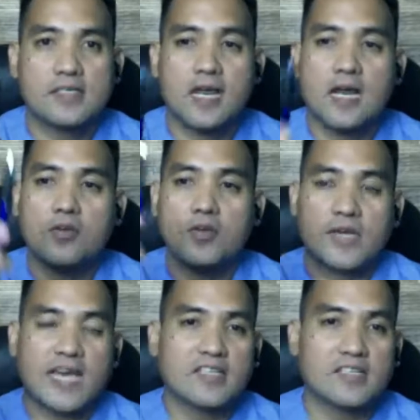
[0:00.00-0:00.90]
Now you
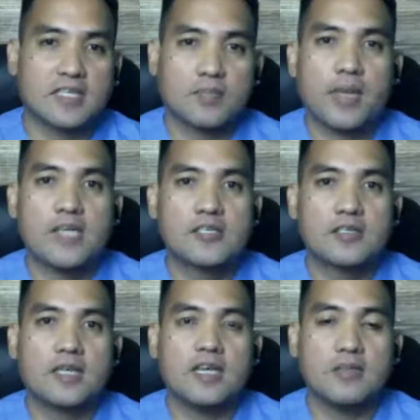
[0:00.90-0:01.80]
catch that
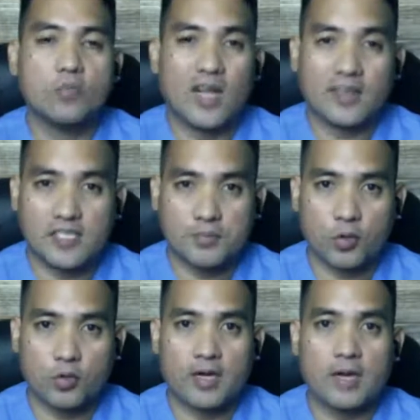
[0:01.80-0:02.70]
patient in wellness
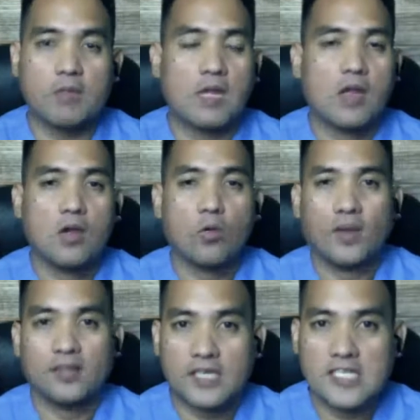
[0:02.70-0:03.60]
program
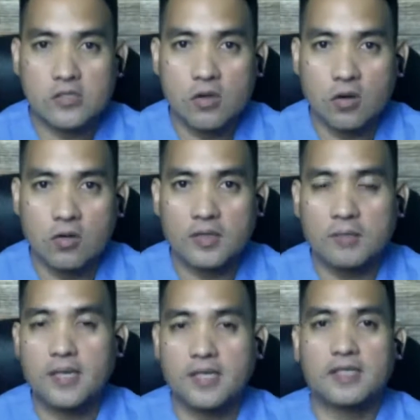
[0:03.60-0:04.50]
when there's no longer a
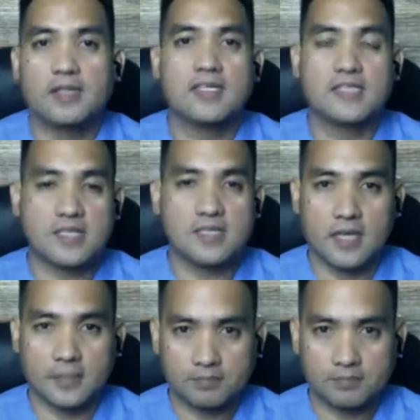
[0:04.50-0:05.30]
medical necessity.